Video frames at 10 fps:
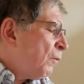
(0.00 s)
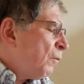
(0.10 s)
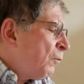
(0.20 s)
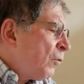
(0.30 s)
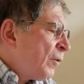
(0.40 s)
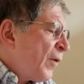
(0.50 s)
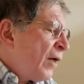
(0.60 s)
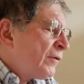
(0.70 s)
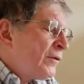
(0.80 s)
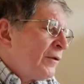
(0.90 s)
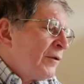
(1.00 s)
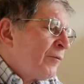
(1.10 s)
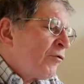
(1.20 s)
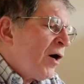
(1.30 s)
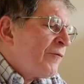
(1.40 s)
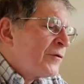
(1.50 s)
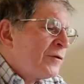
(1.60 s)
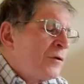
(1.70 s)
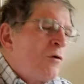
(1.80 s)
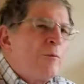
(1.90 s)
what about the profits of
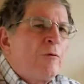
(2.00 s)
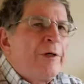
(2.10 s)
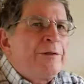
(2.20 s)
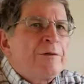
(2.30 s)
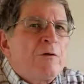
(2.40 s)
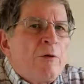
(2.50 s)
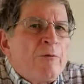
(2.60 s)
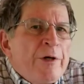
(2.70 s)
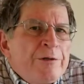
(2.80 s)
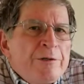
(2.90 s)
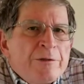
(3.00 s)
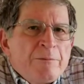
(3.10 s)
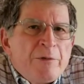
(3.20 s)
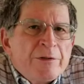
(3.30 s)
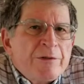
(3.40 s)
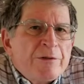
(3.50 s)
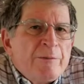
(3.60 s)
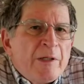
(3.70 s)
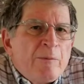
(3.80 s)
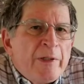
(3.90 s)
the corporation? The corporation is in business to
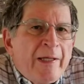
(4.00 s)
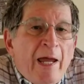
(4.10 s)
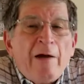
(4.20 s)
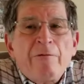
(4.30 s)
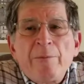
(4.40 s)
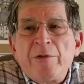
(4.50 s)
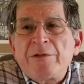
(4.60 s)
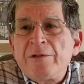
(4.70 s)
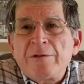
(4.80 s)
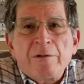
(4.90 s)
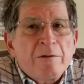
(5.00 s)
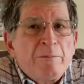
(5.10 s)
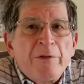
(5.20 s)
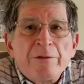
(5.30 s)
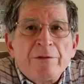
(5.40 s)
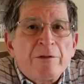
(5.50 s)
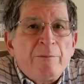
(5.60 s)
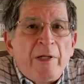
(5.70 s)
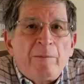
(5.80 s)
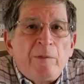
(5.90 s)
make money. Every business is in business to
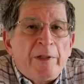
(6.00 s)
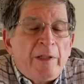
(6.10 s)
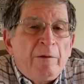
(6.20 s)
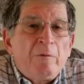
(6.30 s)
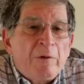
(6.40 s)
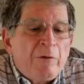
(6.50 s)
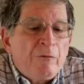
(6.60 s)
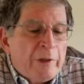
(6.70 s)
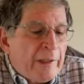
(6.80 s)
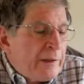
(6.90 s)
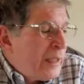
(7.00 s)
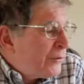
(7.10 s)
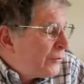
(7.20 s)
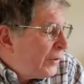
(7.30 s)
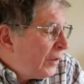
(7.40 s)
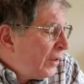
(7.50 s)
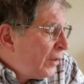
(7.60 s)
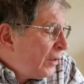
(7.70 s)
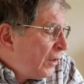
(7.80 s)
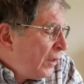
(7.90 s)
make money when you really get down to it.
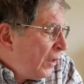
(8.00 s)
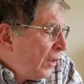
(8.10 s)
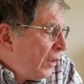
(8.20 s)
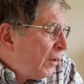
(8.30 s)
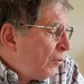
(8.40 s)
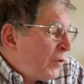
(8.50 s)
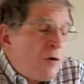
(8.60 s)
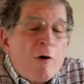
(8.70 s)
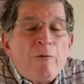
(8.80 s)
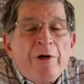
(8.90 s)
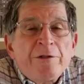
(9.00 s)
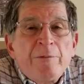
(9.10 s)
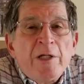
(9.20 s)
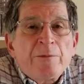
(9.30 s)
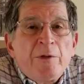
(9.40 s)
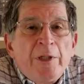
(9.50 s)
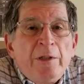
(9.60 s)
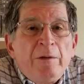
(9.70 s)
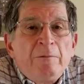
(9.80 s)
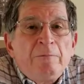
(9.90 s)
When a corporation makes
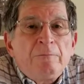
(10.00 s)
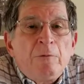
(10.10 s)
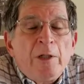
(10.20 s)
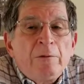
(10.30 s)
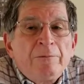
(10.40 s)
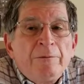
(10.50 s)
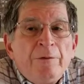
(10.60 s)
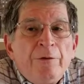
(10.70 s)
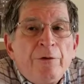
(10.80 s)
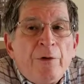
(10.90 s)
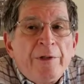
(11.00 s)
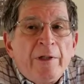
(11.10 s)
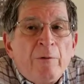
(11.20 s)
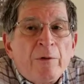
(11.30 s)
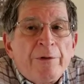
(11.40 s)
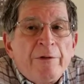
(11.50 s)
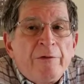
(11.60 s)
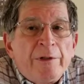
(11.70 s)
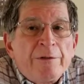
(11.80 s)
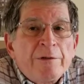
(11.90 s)
money, well, you're going to get what are
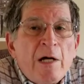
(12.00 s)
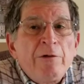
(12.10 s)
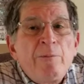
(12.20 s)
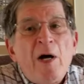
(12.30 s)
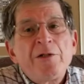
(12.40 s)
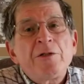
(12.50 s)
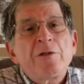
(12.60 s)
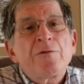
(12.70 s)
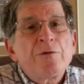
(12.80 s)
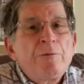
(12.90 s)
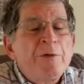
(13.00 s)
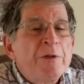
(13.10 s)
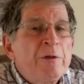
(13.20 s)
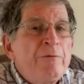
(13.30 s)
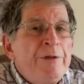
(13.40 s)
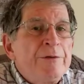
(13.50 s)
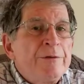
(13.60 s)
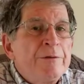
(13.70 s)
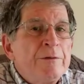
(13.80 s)
dividends. Now, you buy shares for two particular reasons.